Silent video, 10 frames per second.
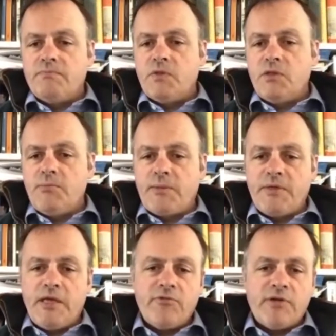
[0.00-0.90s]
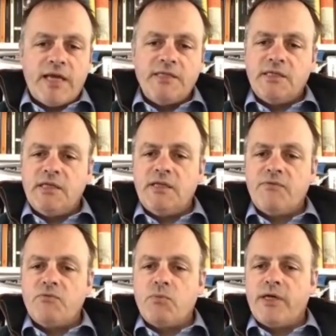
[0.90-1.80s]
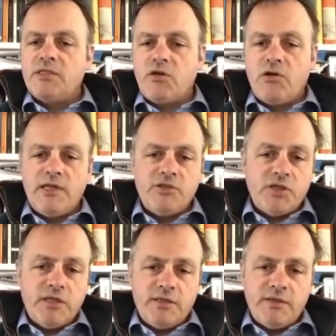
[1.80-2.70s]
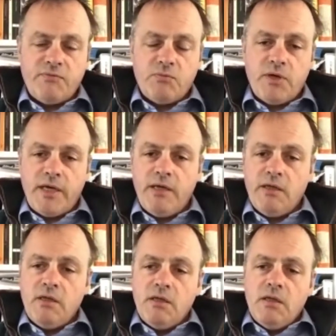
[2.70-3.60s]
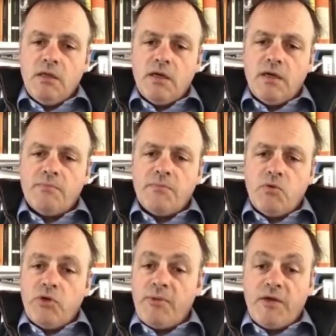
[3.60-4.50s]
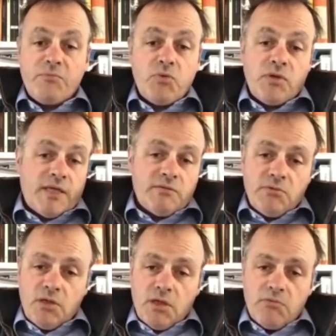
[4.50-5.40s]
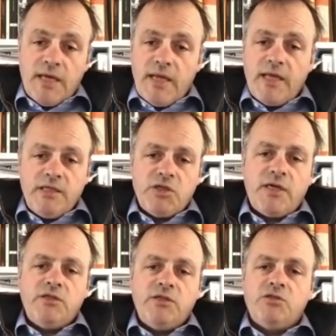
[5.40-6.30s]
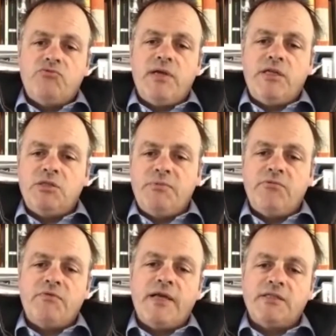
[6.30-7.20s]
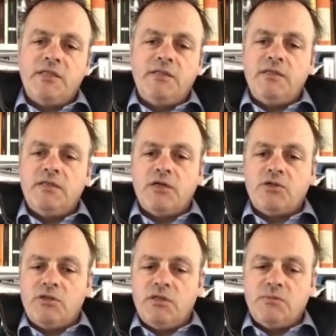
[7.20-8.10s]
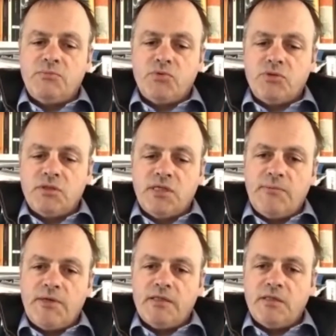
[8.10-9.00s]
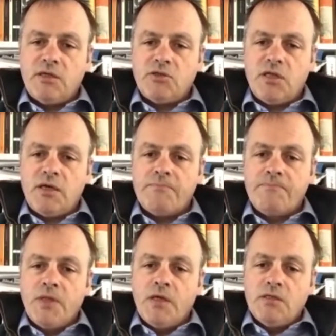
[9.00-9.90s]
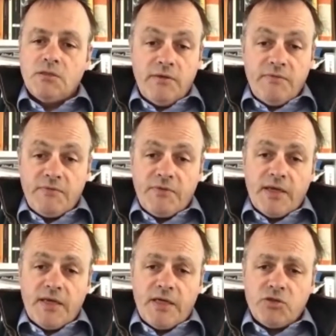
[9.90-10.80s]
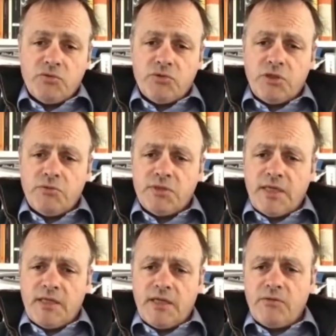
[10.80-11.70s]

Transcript: maybe irrigating in a different way, silaging in a different way. Or you may have bought that. Any changes really should be reflected in the induction. It's important to keep that induction up. So even if they're casuals who say they know the